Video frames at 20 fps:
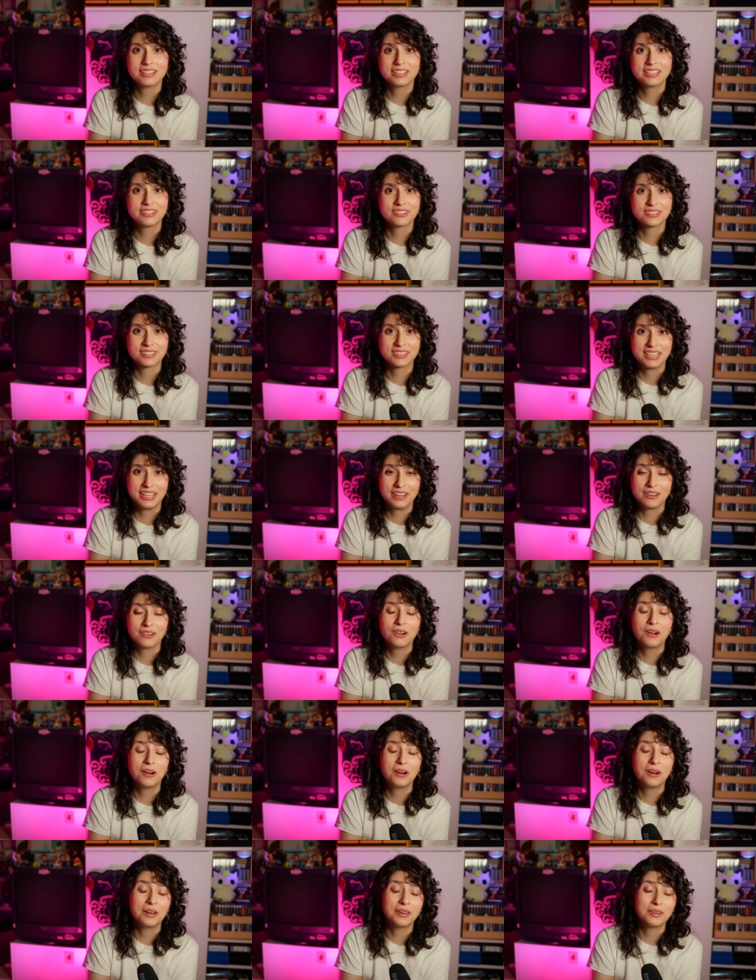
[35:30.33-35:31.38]
here and there
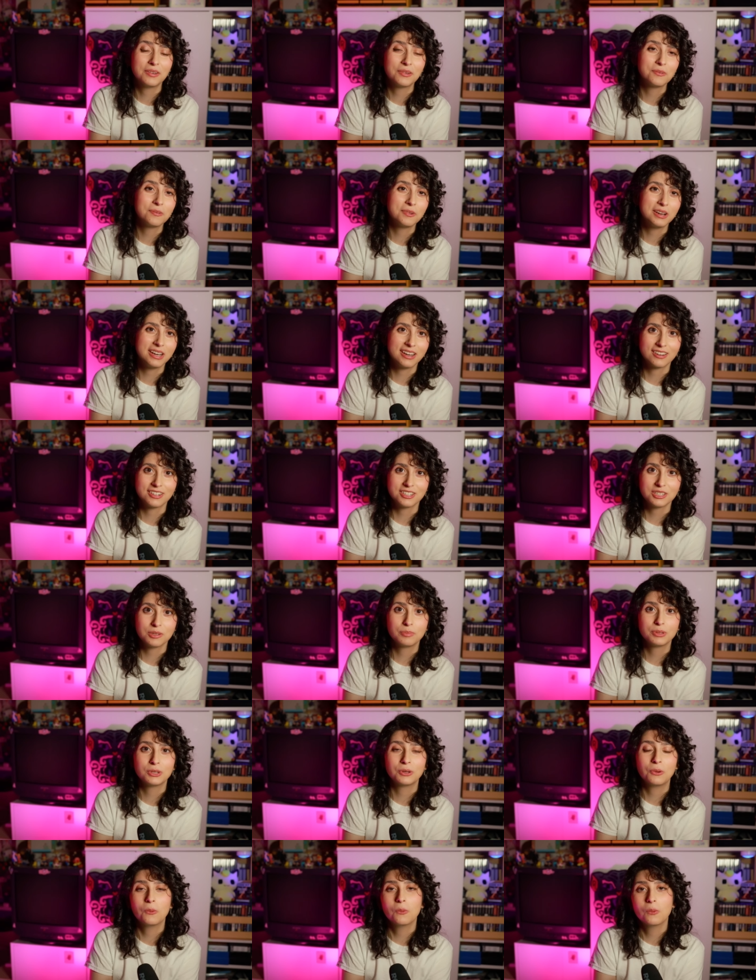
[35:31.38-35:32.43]
on where to
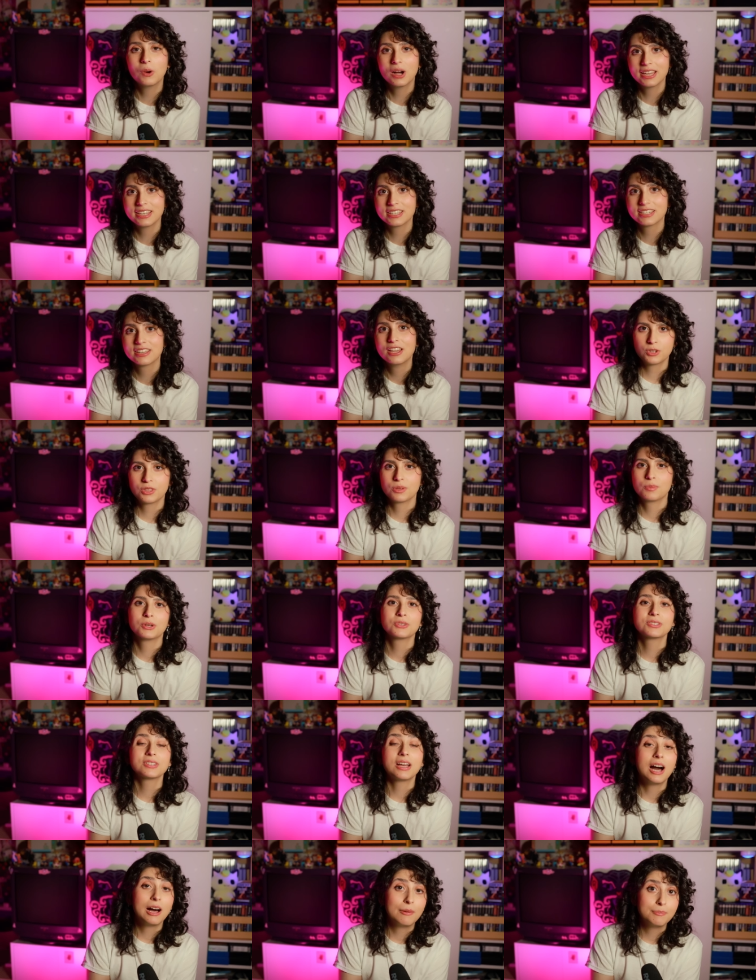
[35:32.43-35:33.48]
put what for the
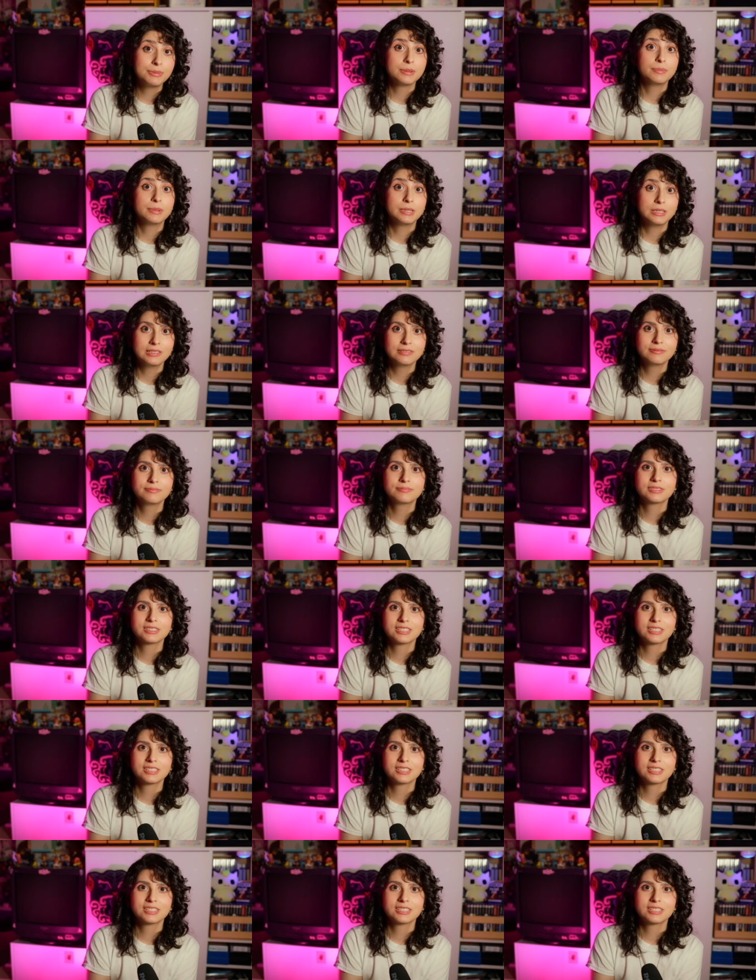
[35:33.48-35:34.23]
most optimal